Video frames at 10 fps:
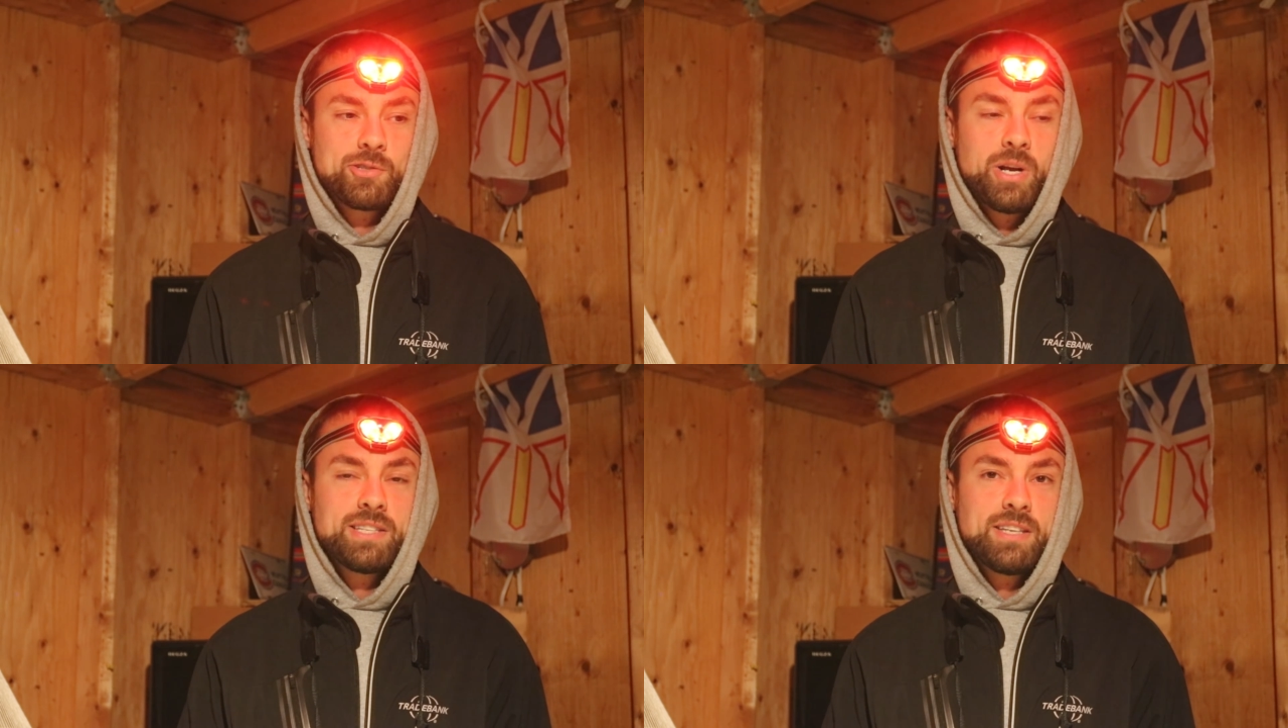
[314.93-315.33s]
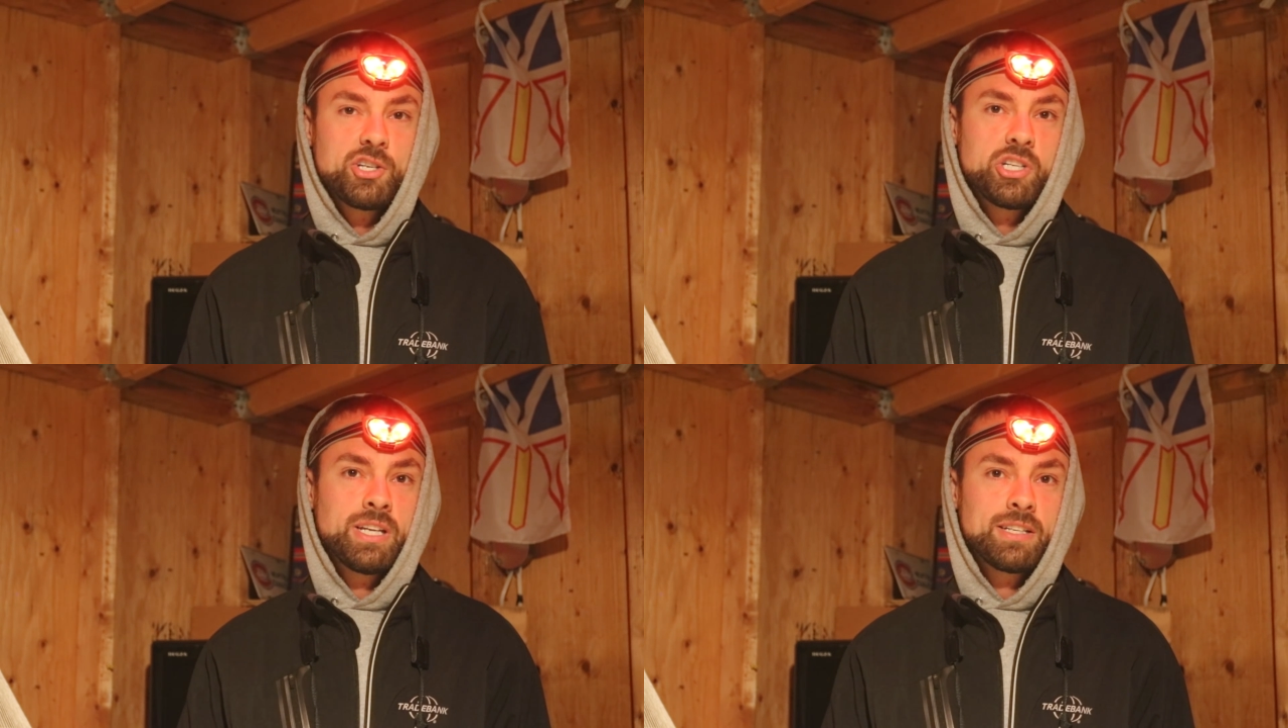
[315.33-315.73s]

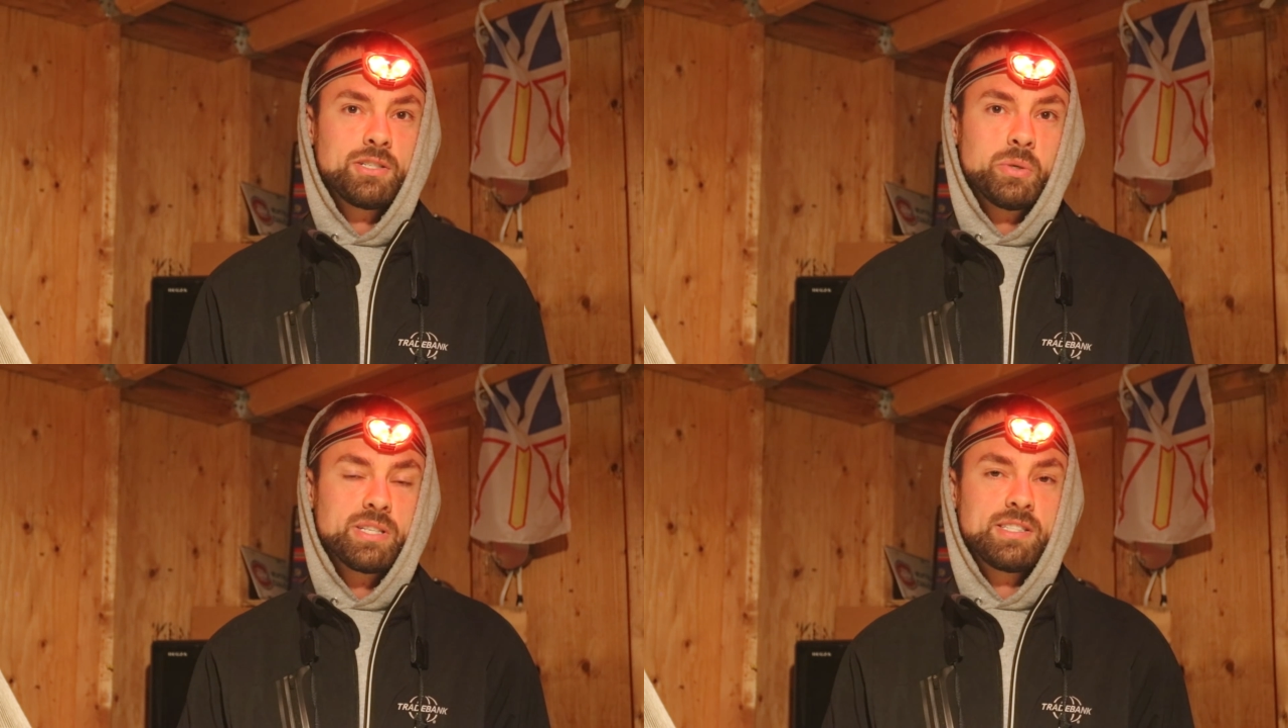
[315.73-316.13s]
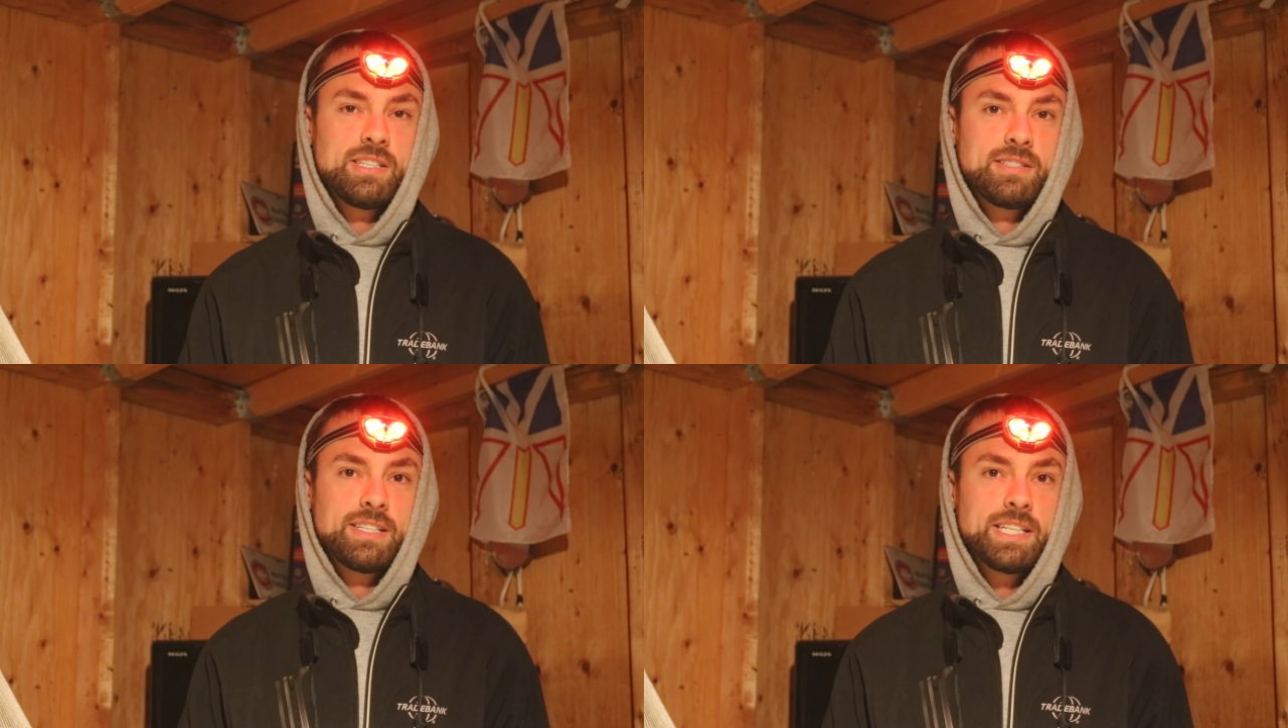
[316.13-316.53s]
transitioning to a C
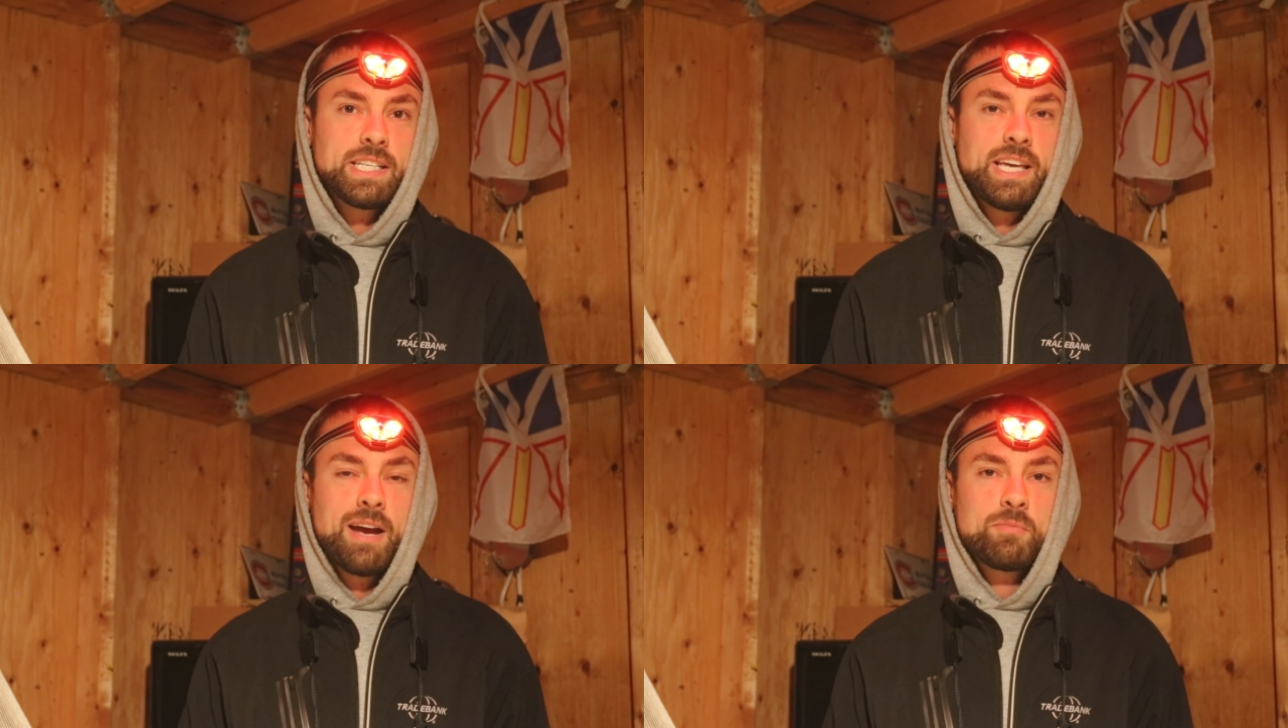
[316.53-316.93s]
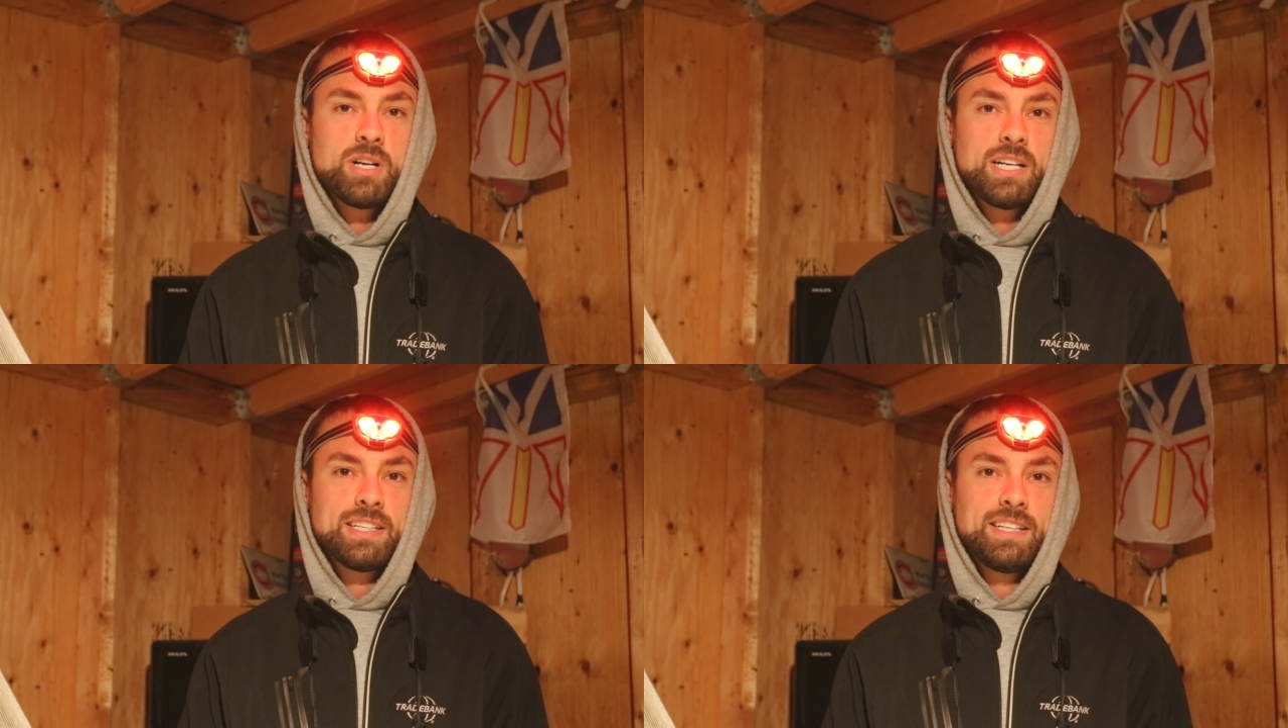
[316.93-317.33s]
C D
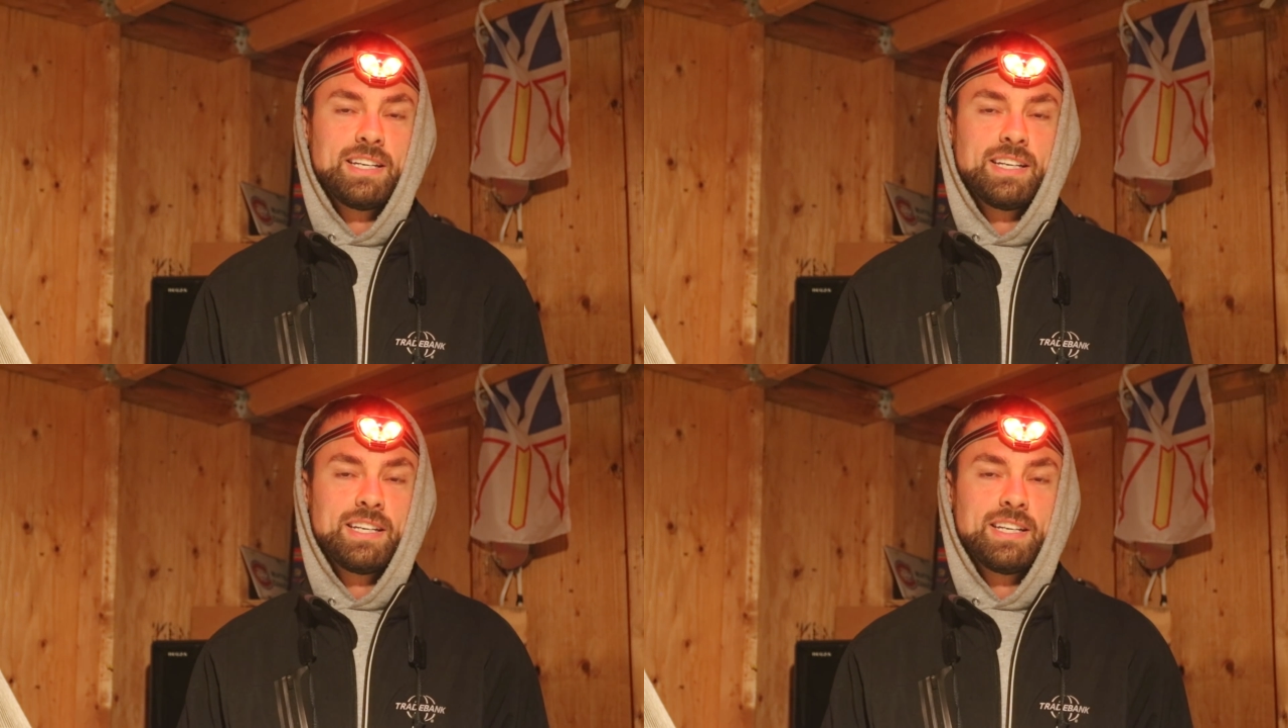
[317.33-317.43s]
camera